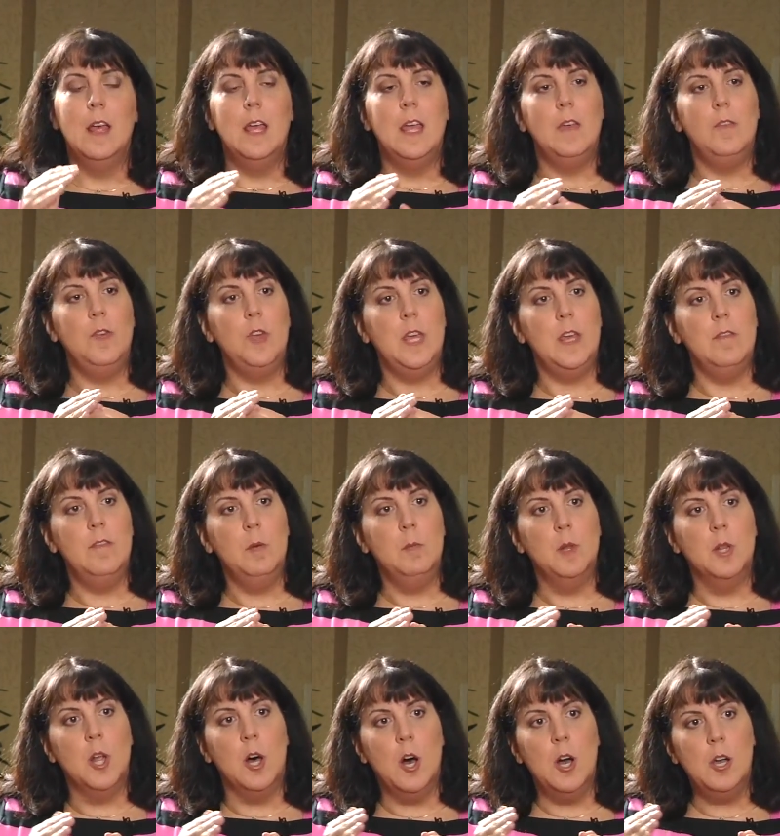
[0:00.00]
If you give
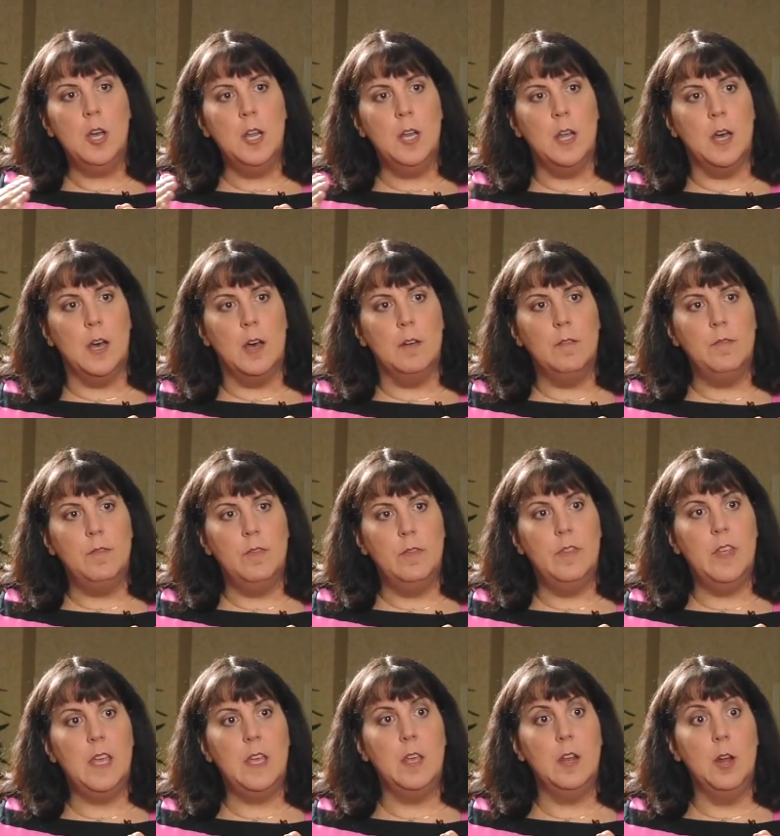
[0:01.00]
them long enough,
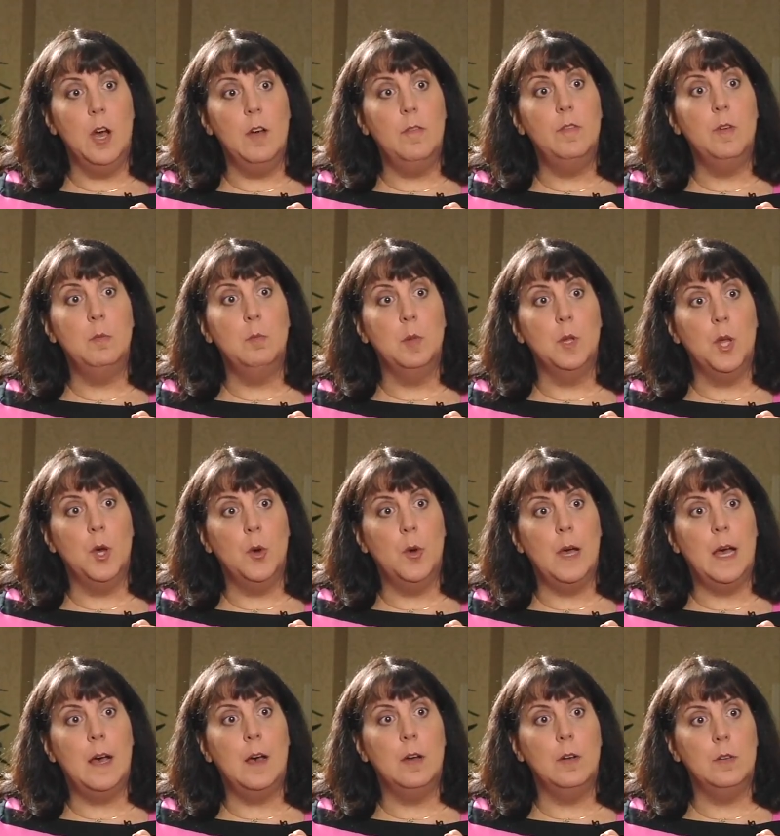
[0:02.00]
they can often blow
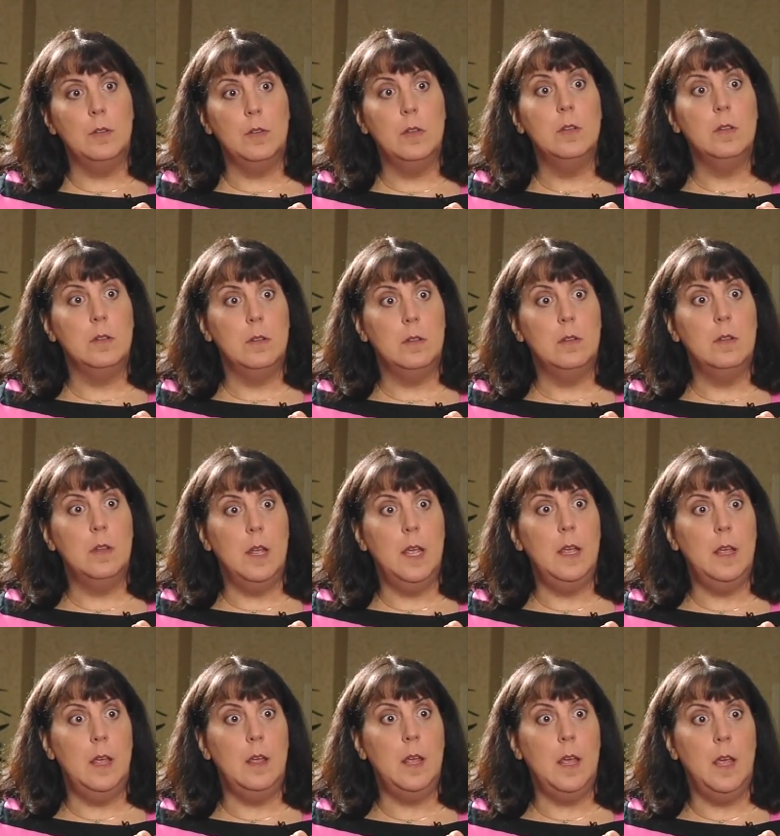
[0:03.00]
out
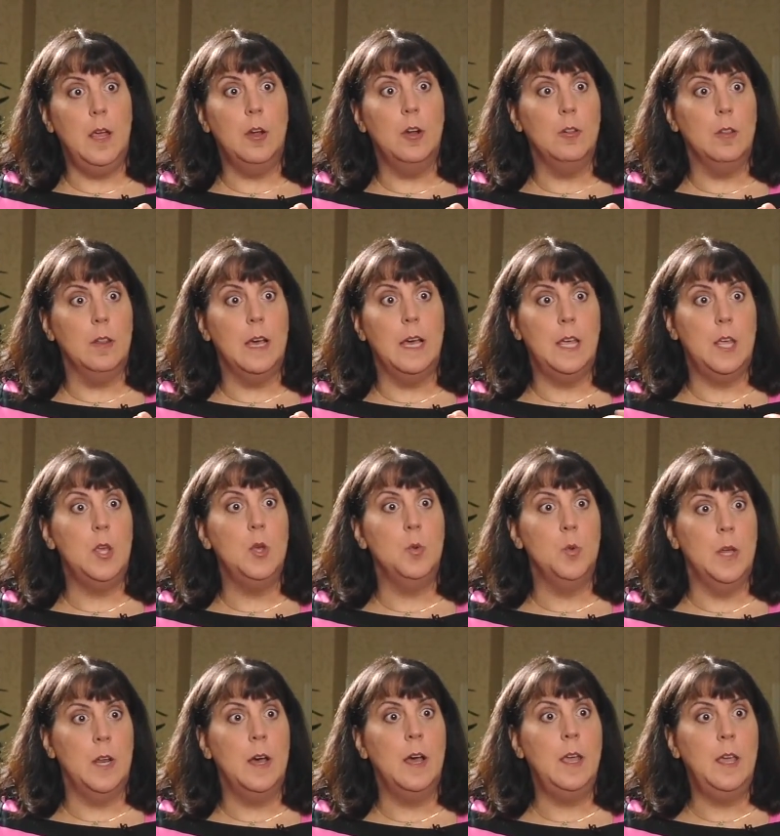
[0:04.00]
air like you
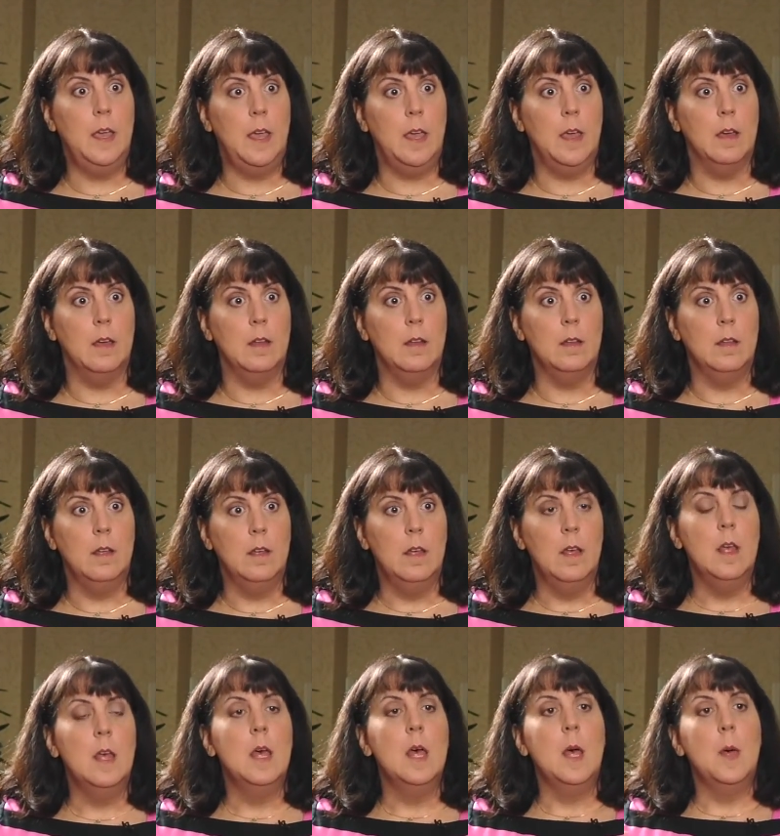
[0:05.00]
and I can.
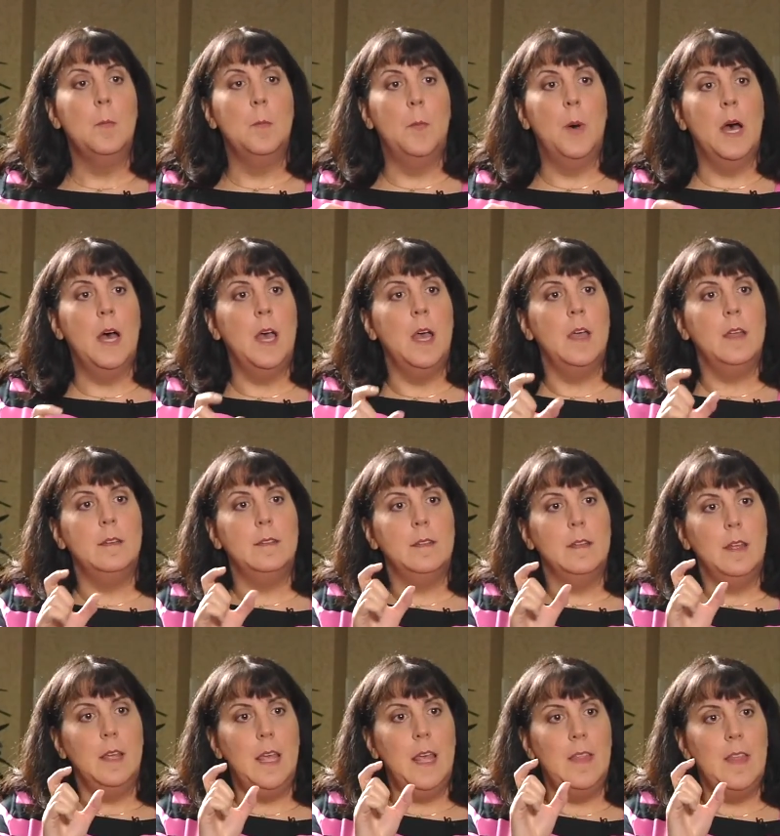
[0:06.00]
But
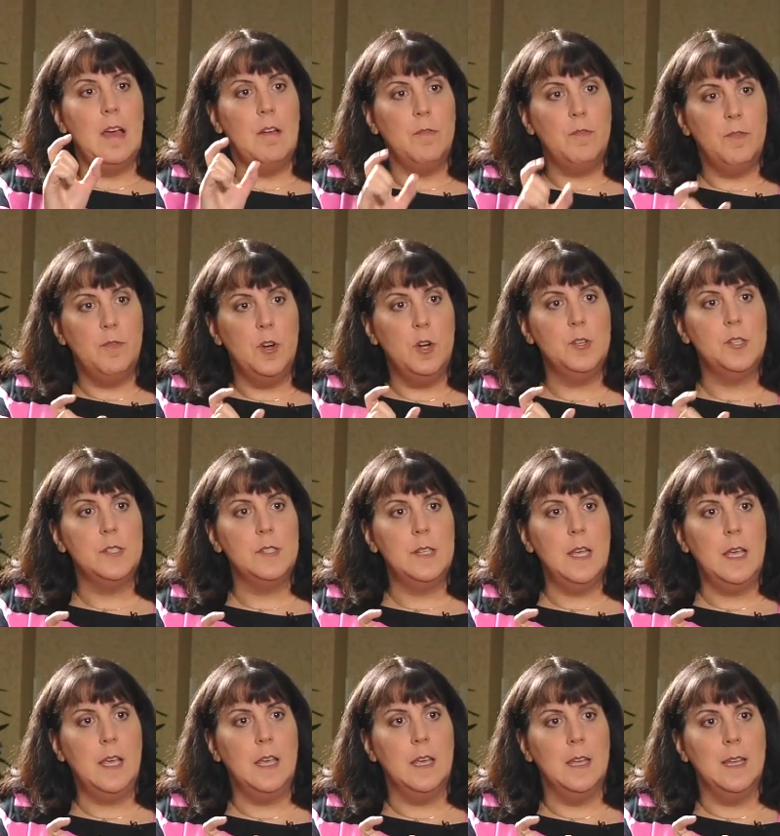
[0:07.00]
in that first
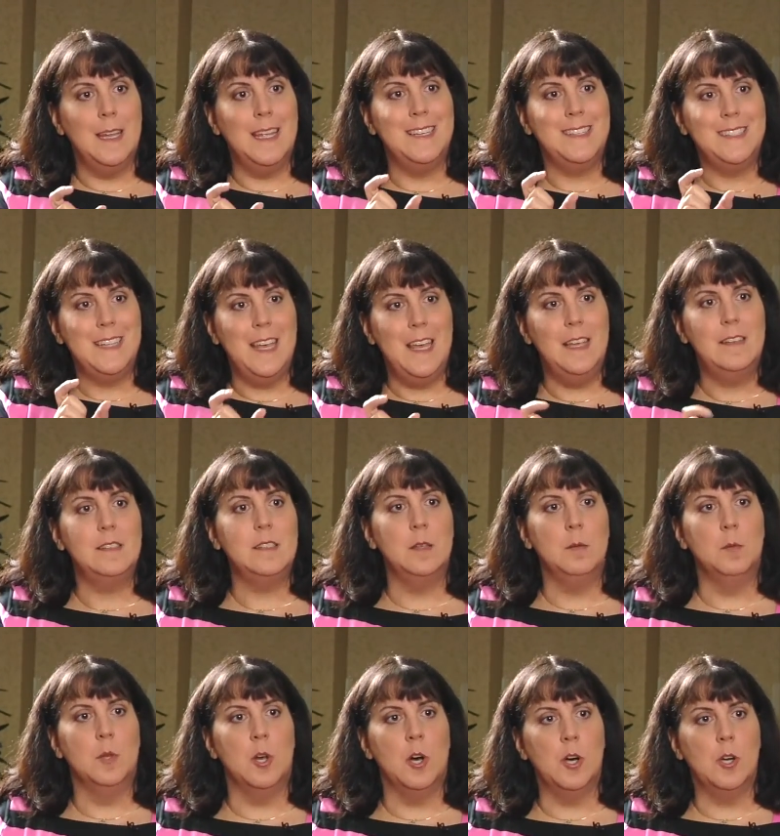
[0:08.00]
second, it takes them
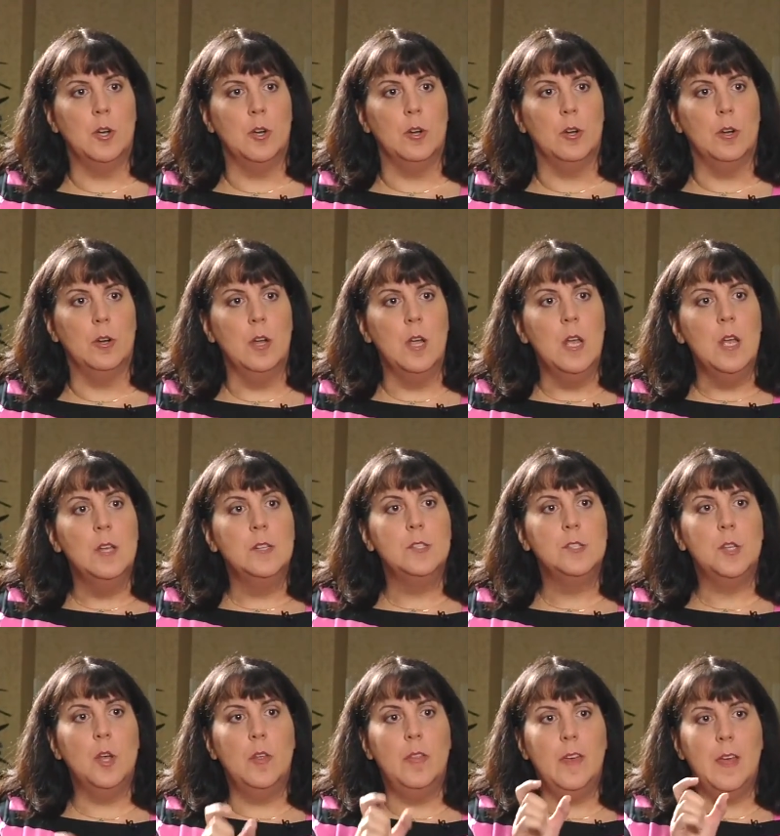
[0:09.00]
longer.
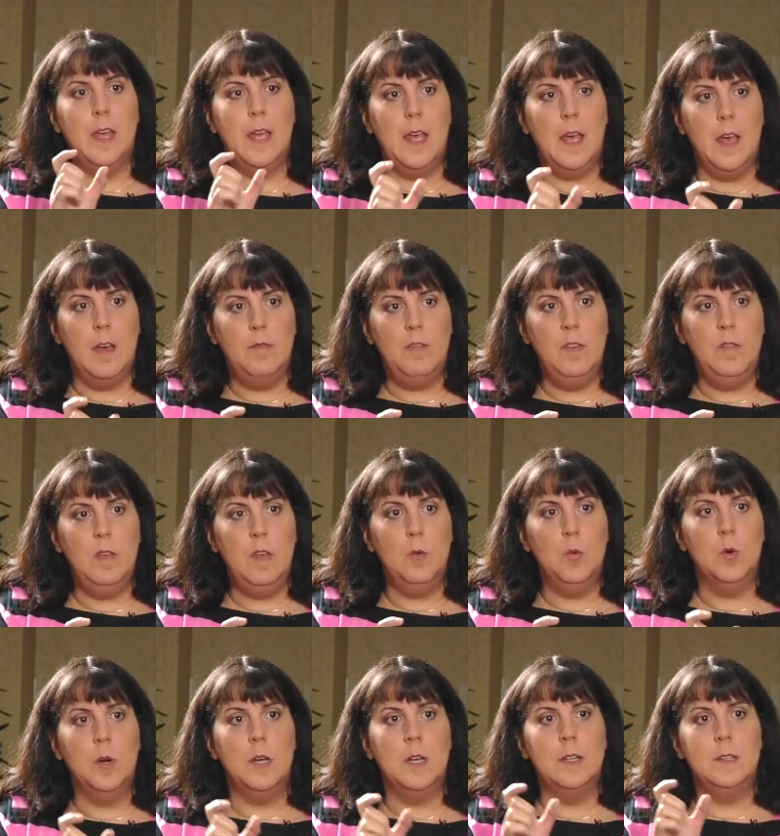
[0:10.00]
So the
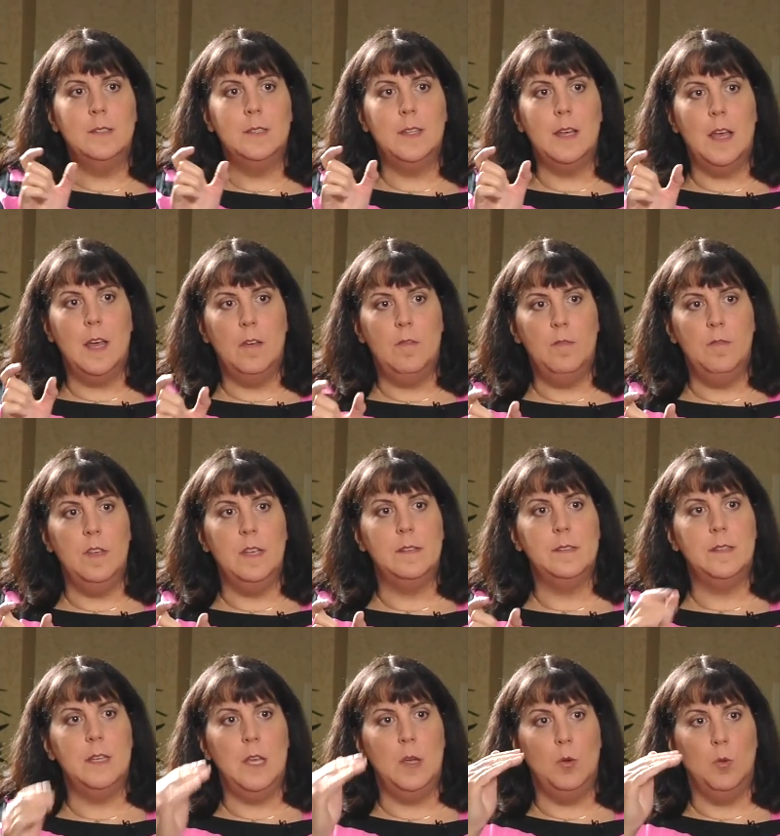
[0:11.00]
FEV1 to
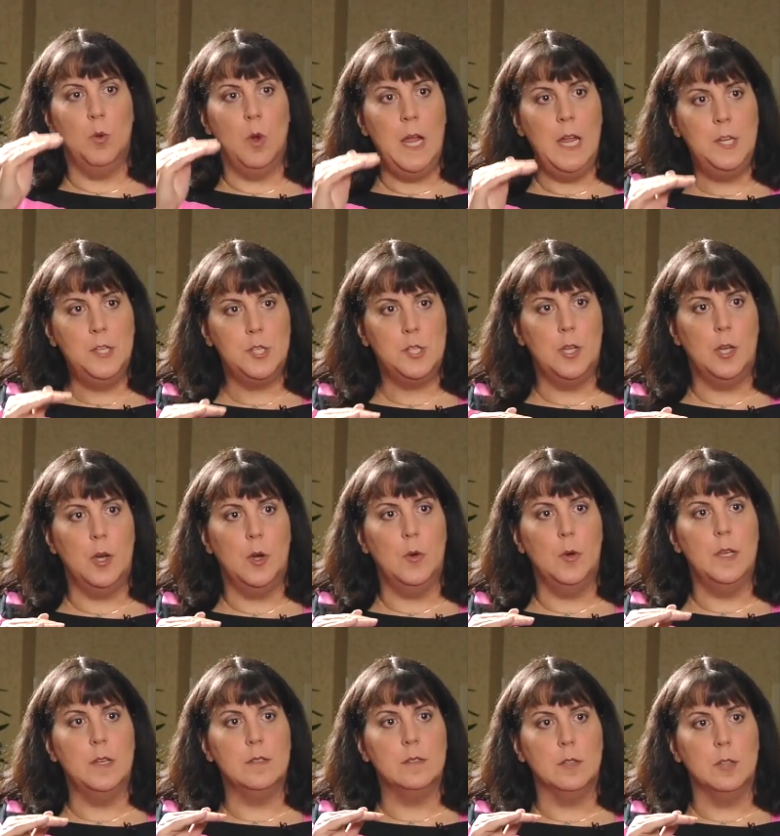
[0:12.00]
FVC ratio
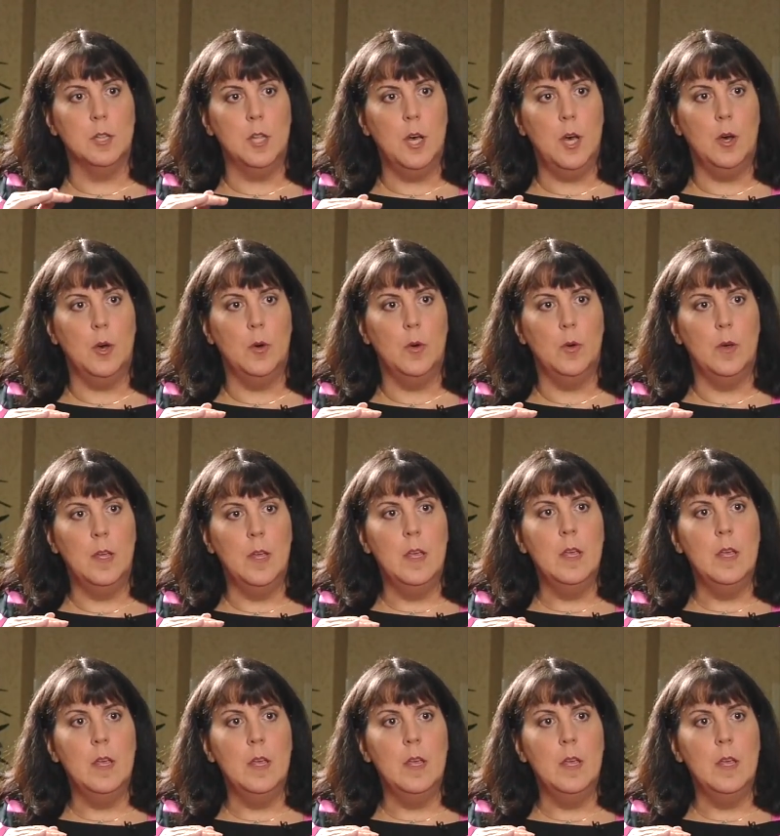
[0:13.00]
is low.